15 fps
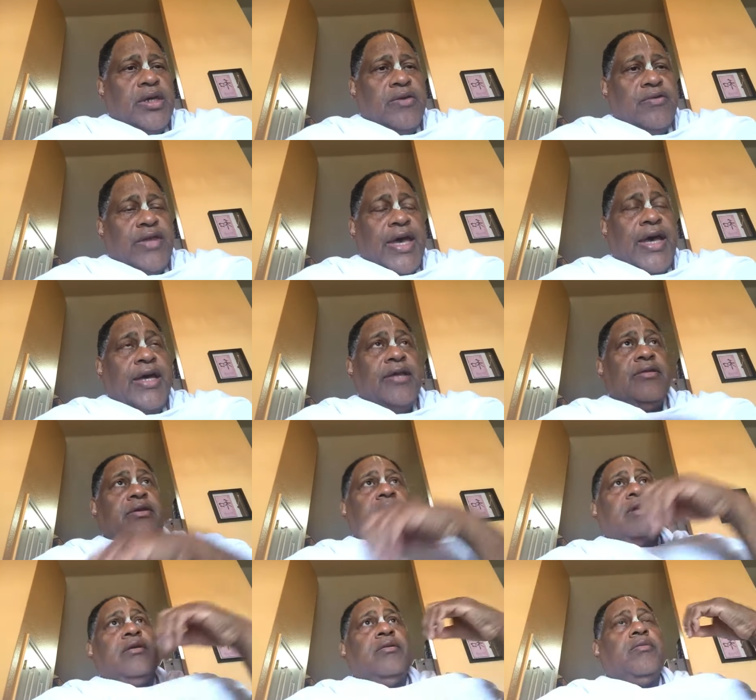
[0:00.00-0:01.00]
is
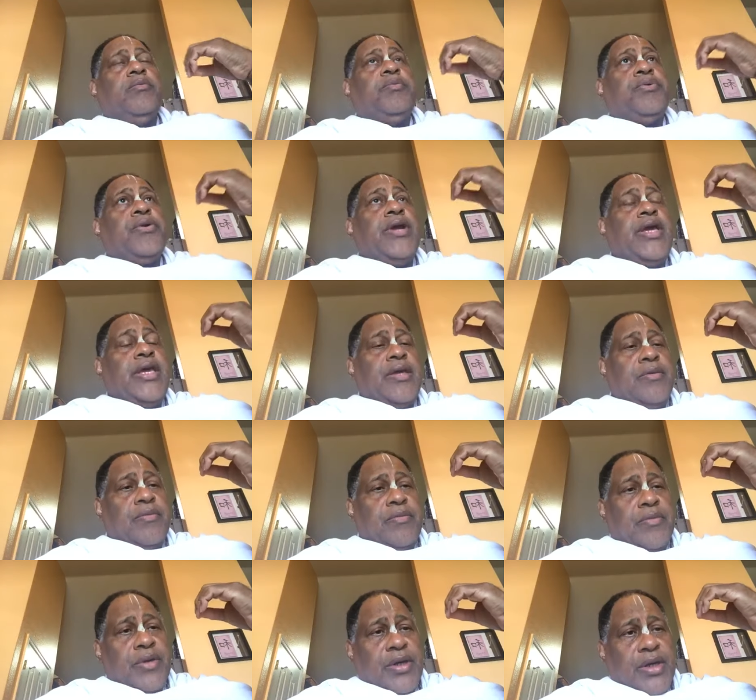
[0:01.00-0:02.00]
that
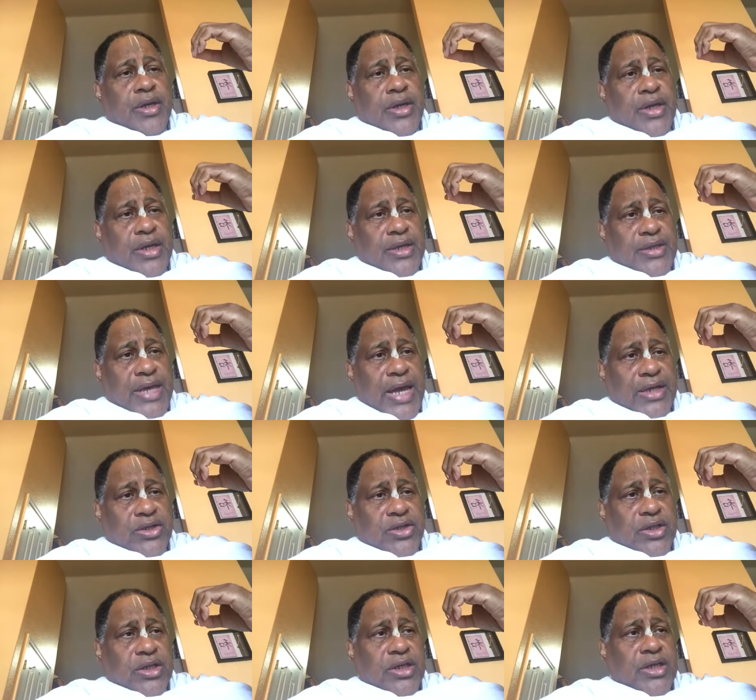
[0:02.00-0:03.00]
prema is
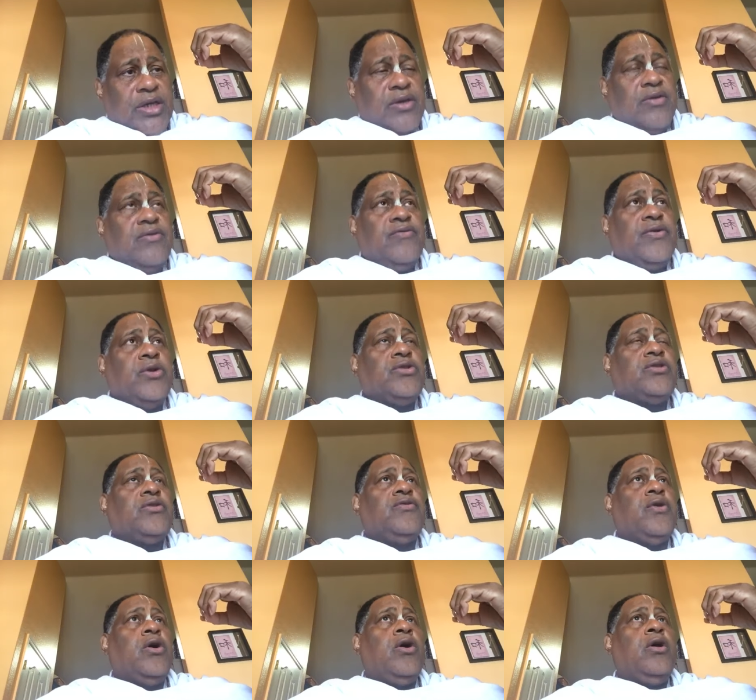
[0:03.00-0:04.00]
actually,
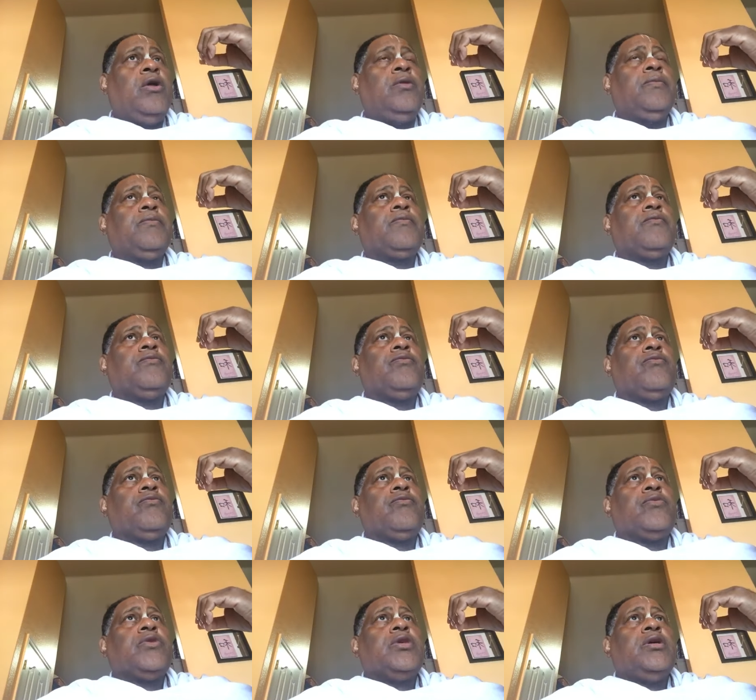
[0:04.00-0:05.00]
first of all,
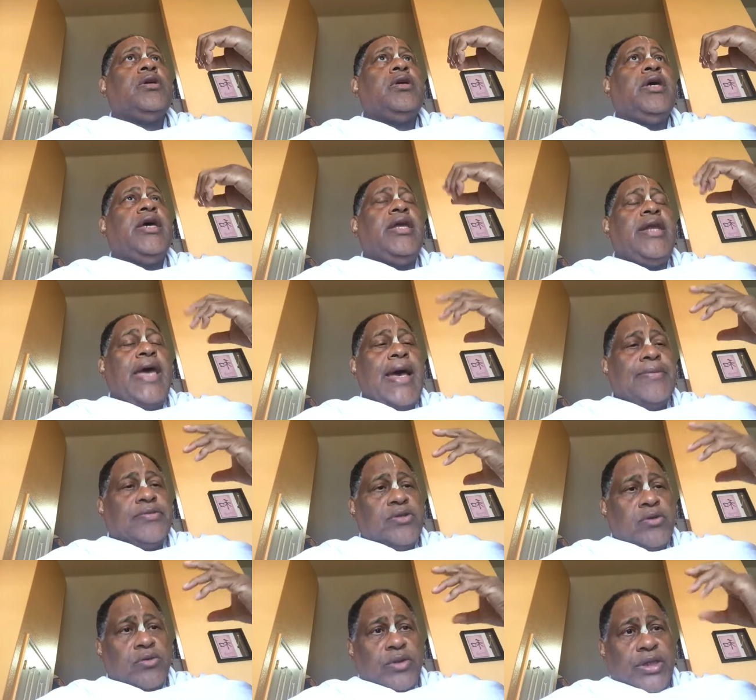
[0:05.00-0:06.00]
an
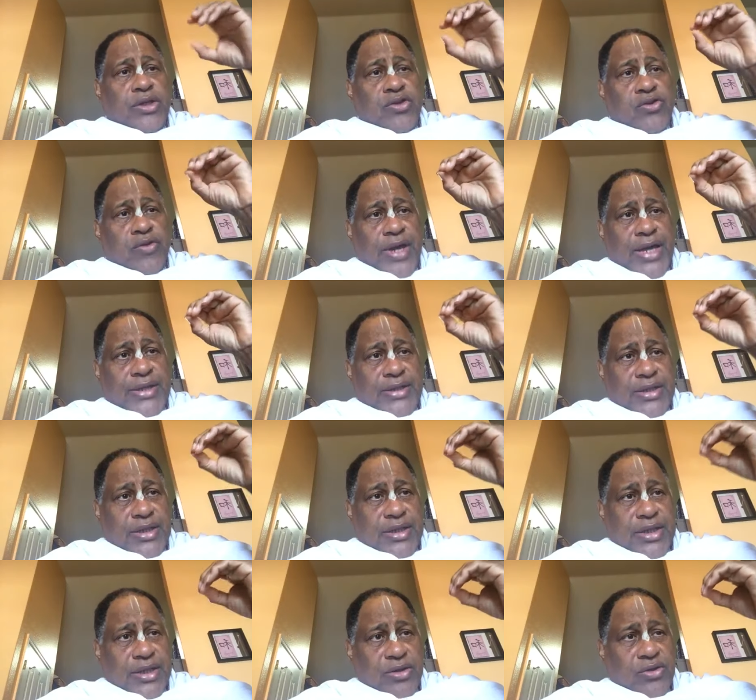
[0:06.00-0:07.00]
absolutely
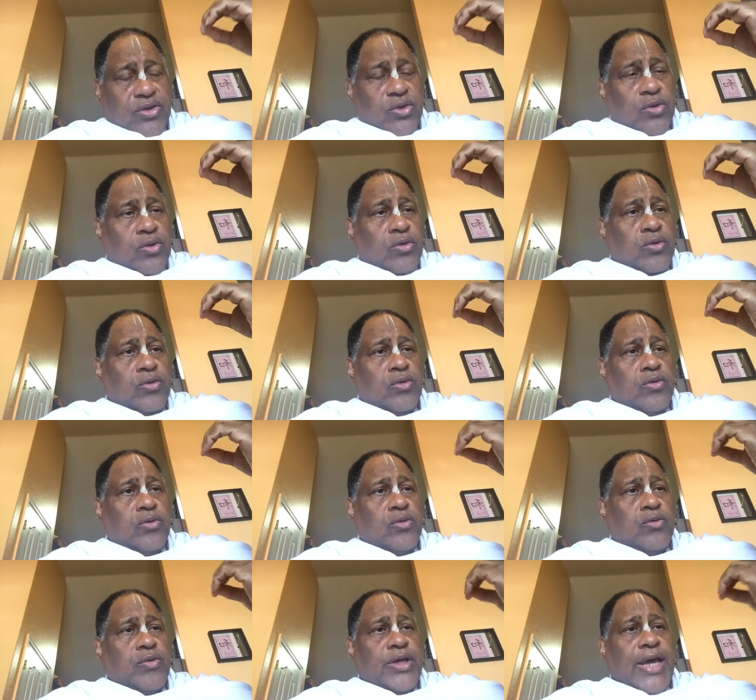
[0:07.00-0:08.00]
transcendental
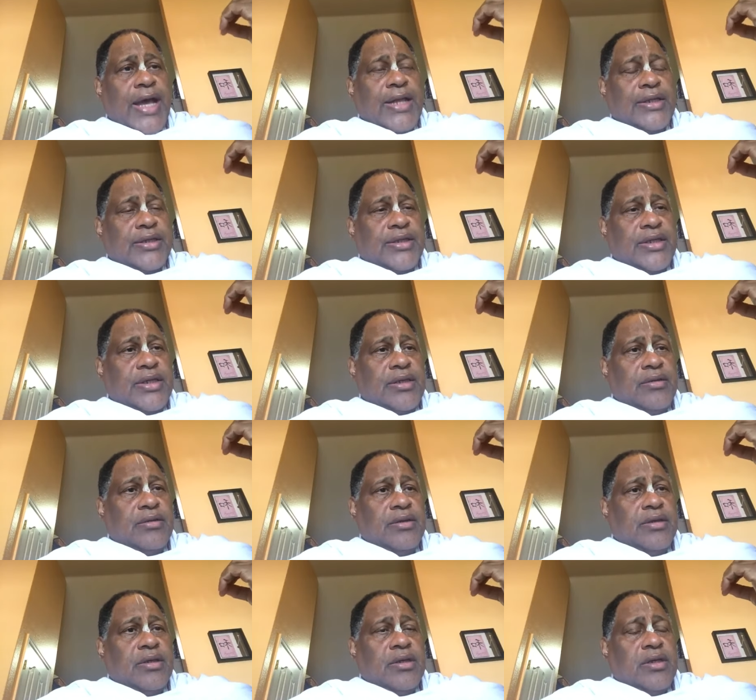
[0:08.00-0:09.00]
reality
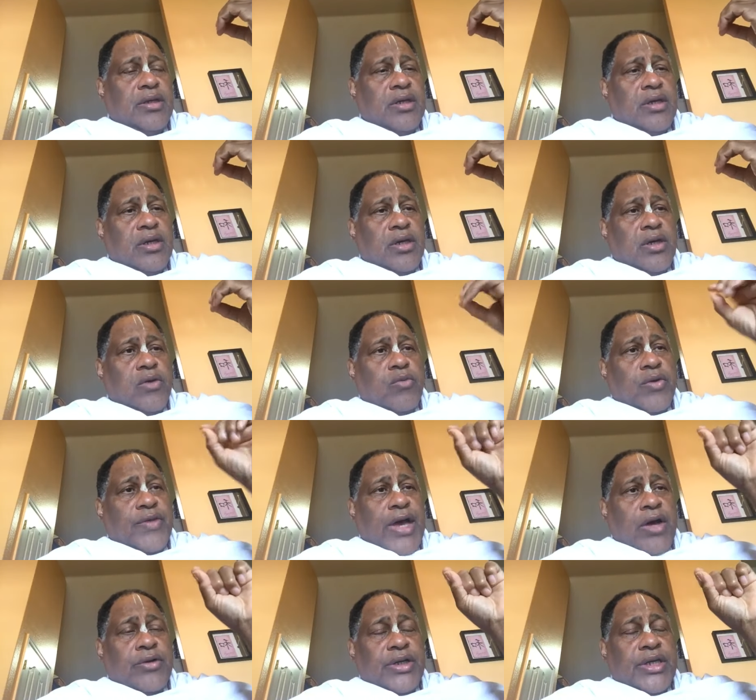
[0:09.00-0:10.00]

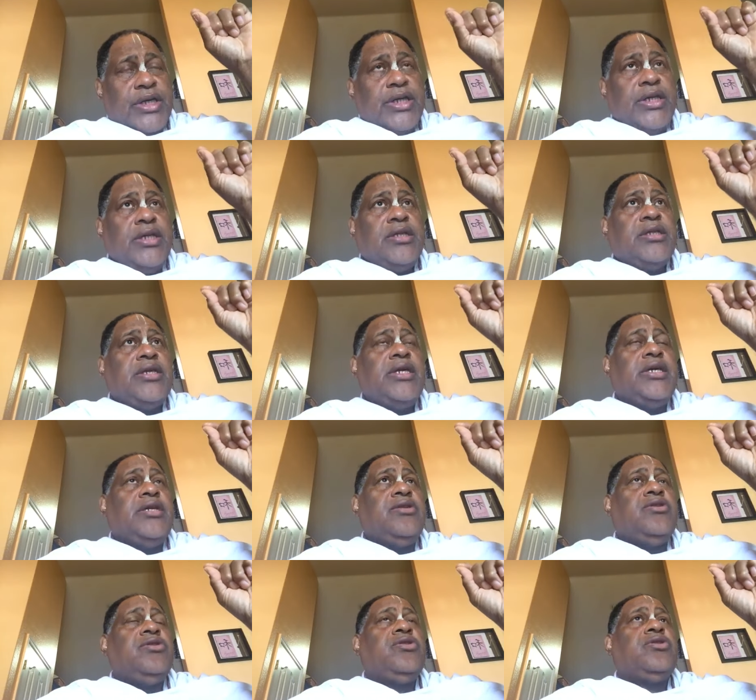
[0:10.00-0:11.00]
without any
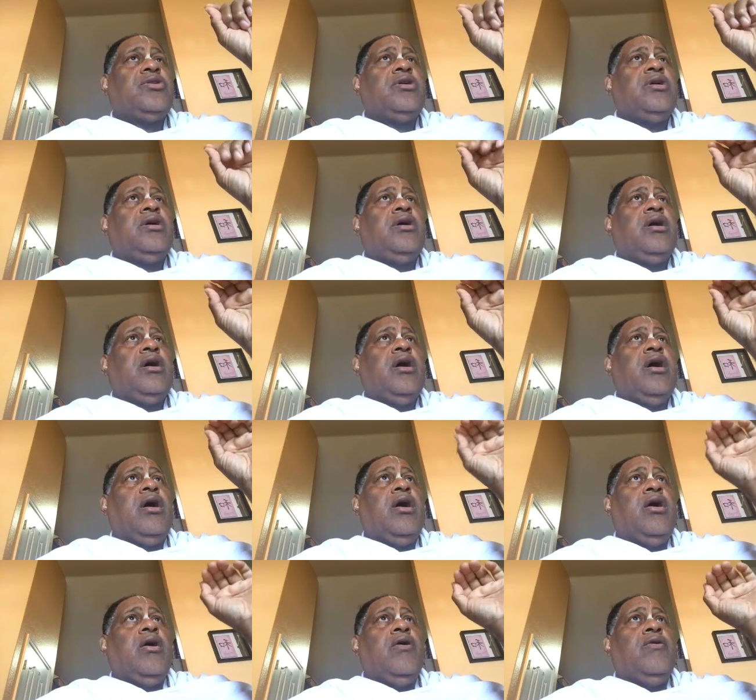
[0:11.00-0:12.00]
tinge
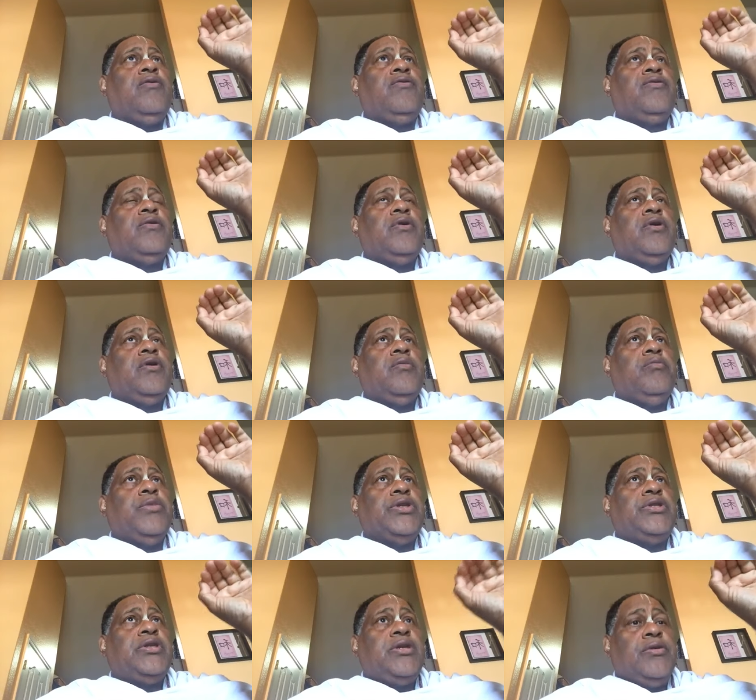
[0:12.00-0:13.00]
of
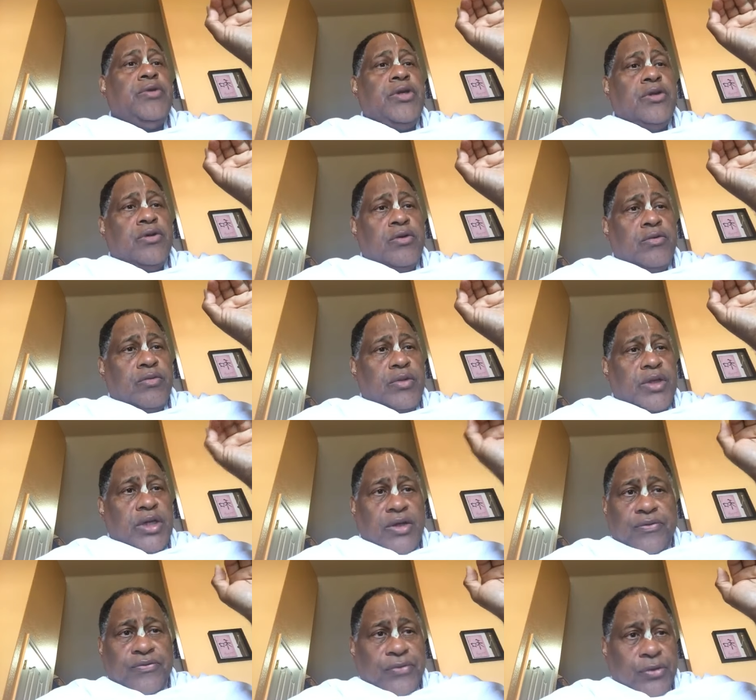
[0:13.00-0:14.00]
material
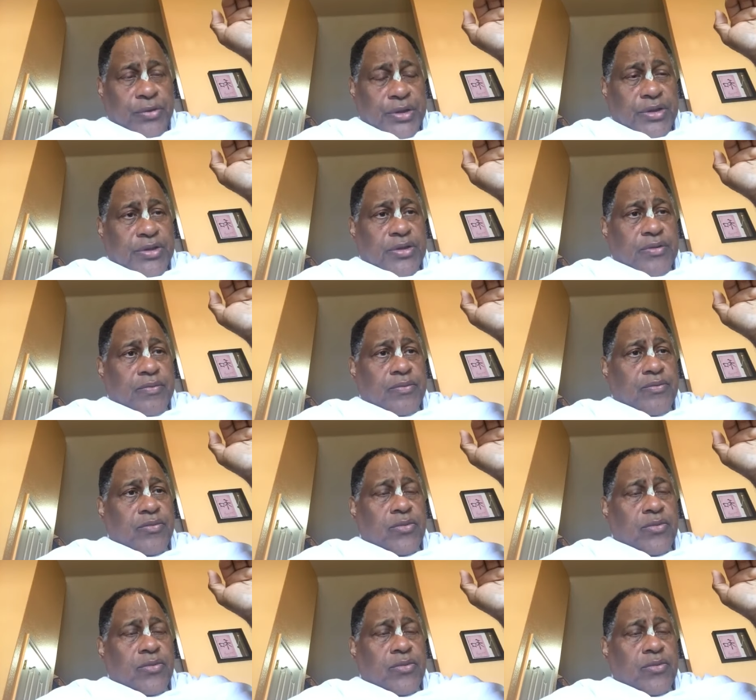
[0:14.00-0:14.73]
influence.